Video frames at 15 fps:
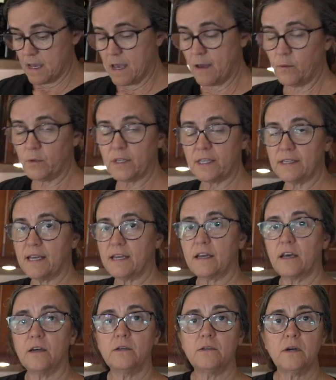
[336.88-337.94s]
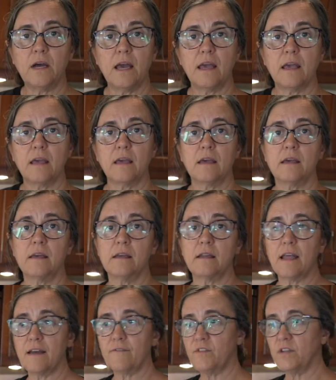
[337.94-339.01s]
And we'll let that go and
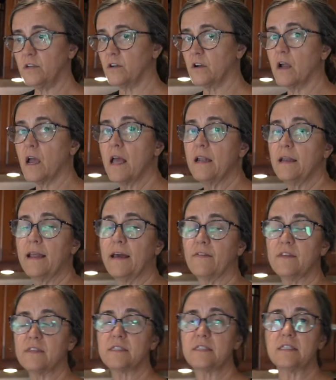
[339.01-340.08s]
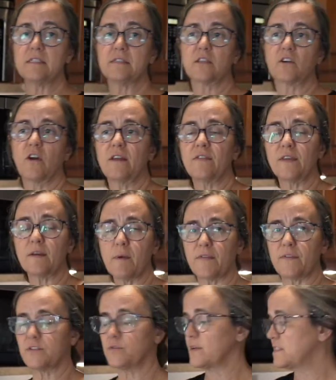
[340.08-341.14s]
have dinner. Now this is, the great thing about
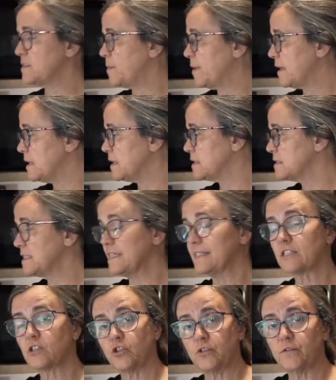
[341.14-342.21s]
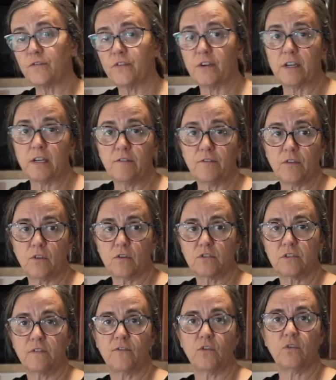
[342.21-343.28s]
this recipe is it's gluten-free for those
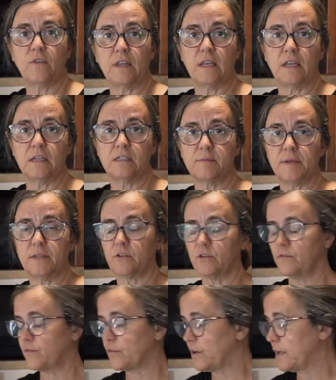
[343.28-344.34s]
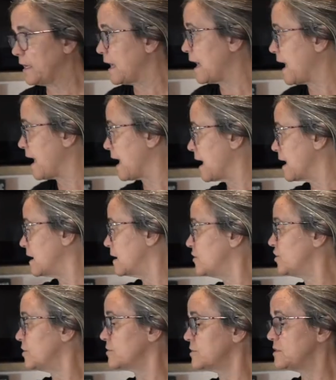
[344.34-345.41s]
of you that need it to be gluten-free. And
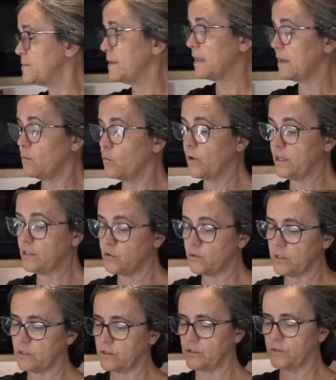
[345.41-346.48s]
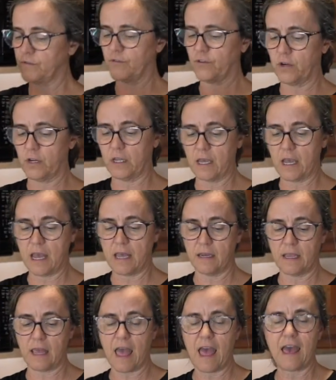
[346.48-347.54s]
generally speaking, we do it gluten-free and
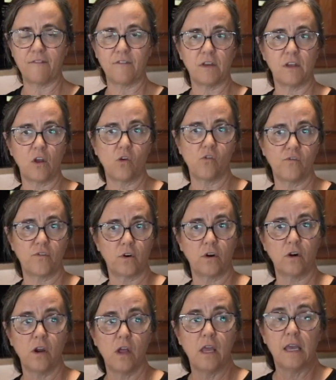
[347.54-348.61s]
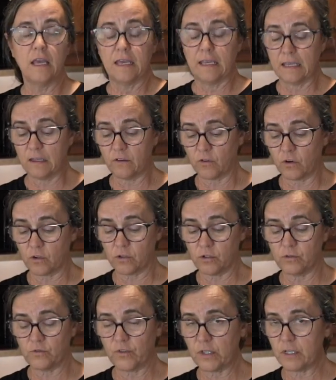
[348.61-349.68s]
have it over either
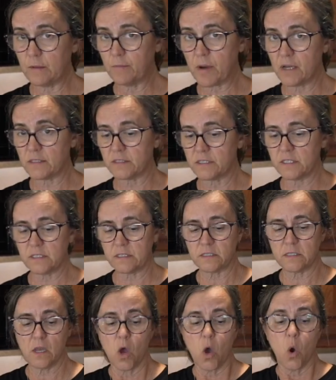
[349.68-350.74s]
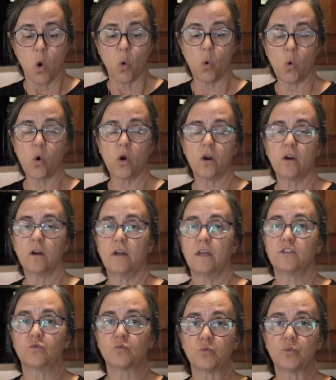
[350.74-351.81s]
gluten-free pastas, or
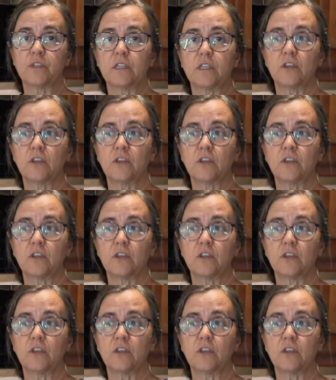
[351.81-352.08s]
it's really